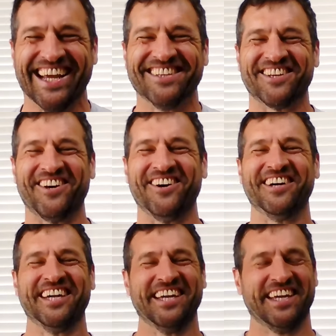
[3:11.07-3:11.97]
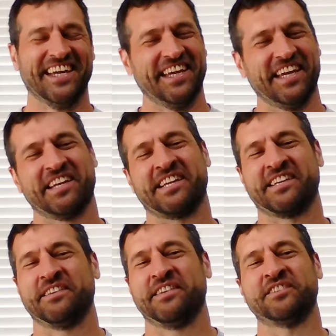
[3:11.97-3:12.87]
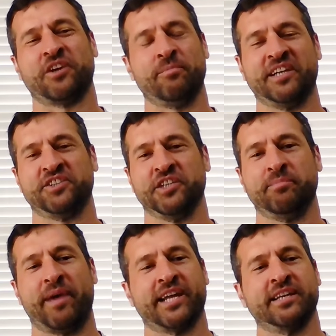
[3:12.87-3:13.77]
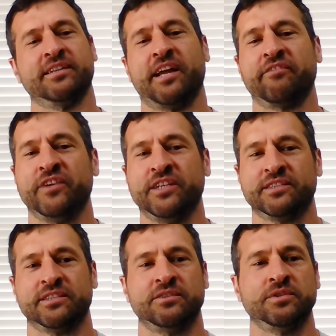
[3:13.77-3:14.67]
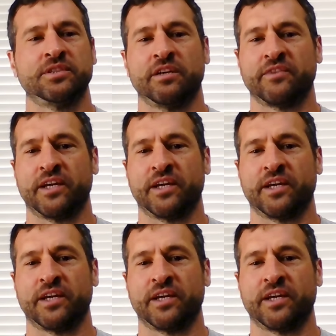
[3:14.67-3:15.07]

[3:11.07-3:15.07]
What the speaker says: So that started my journey back into like fitness and doing stuff.